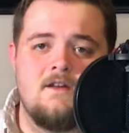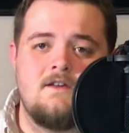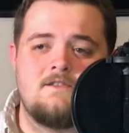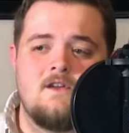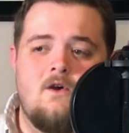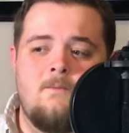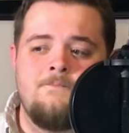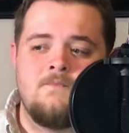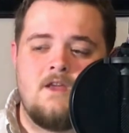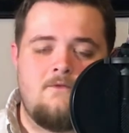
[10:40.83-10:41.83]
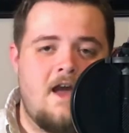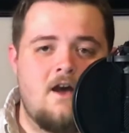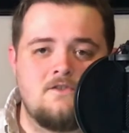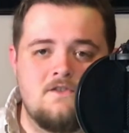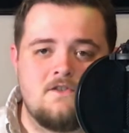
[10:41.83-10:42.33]
So if a
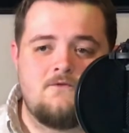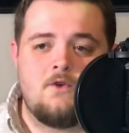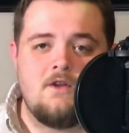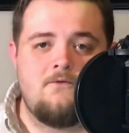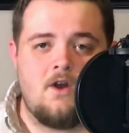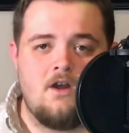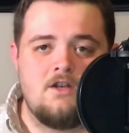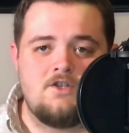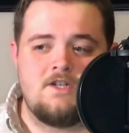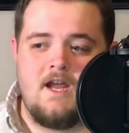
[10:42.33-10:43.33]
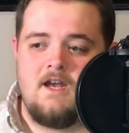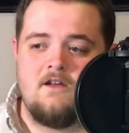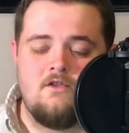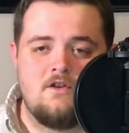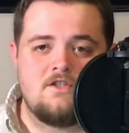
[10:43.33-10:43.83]
house looks fully furnished and it
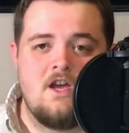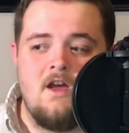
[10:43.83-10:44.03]
looks